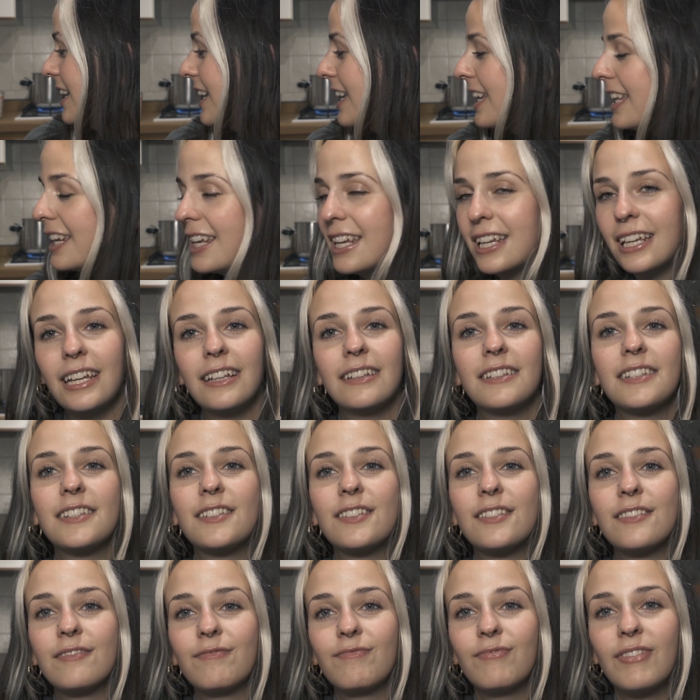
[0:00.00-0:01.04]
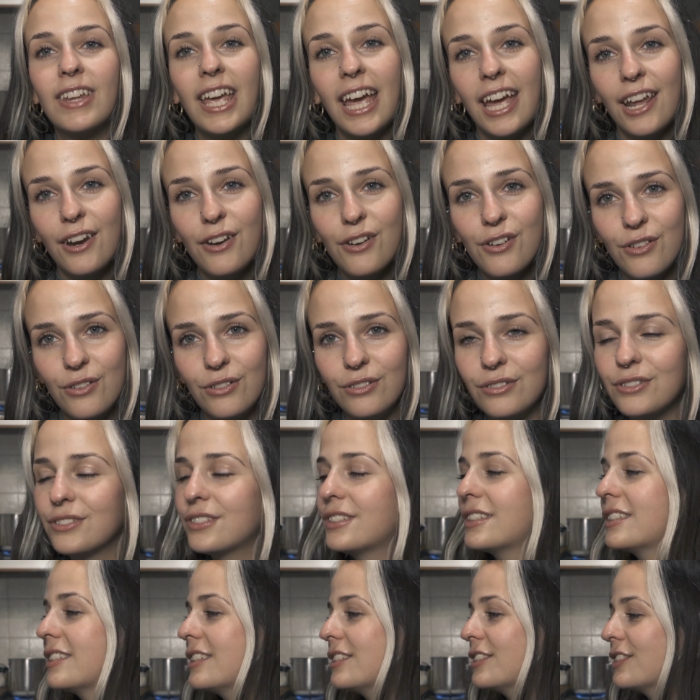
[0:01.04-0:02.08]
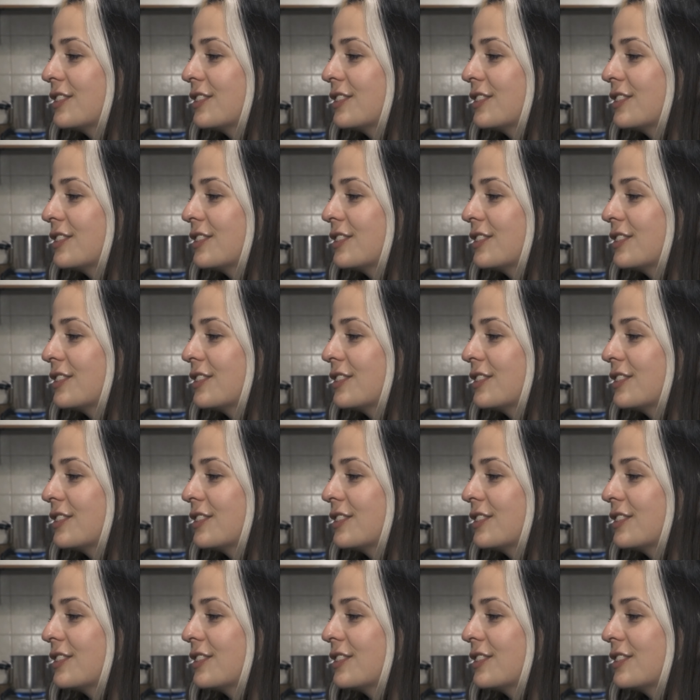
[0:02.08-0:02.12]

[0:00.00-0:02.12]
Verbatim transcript: and it's candles.